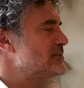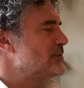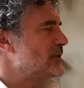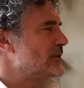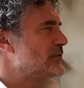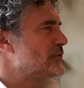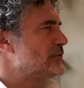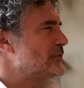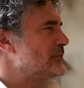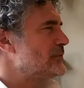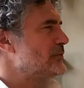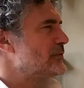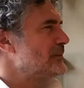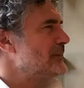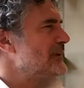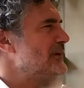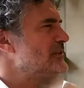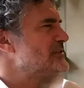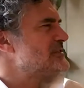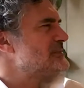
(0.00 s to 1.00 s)
what true to
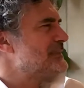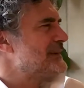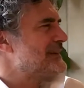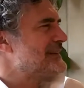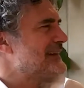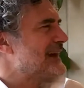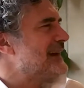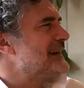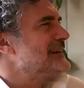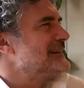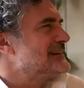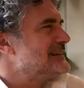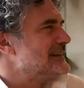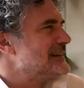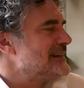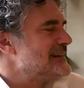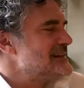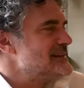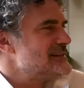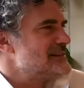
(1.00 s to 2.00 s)
me hospitality
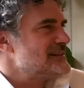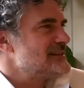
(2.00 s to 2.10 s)
is.